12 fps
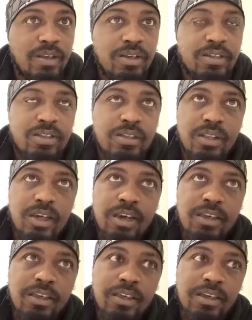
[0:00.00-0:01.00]

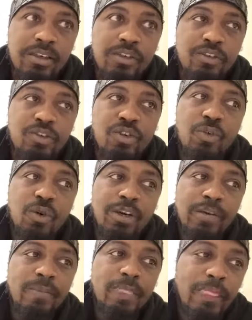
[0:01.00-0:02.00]
Salakia, you know
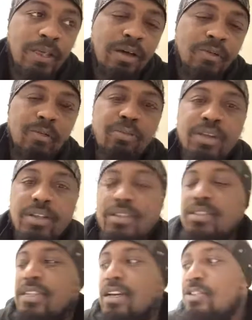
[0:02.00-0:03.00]
what? I'm gonna break this
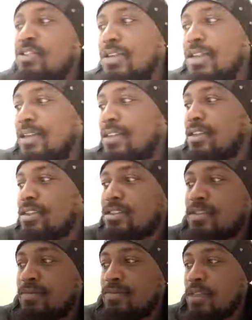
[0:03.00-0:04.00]
down to you like this.
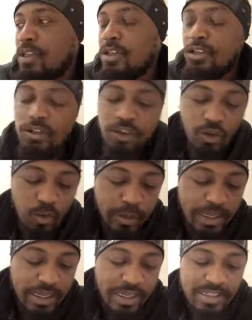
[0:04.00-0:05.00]
The
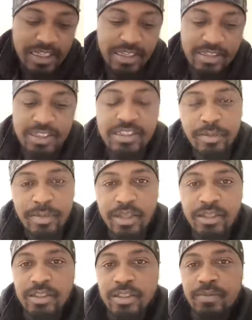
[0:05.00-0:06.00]
UPK says this the
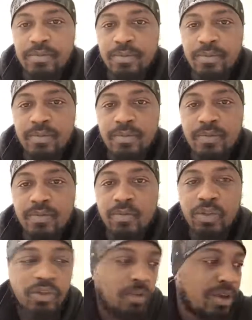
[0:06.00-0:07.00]
best,
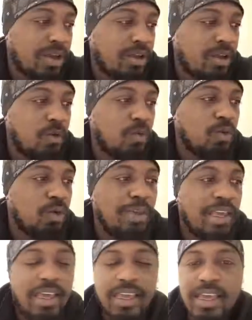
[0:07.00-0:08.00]
right? We'll be
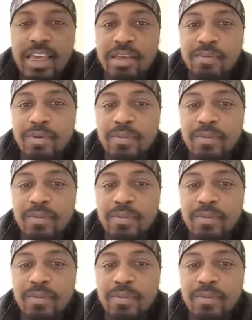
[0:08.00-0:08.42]
at camp.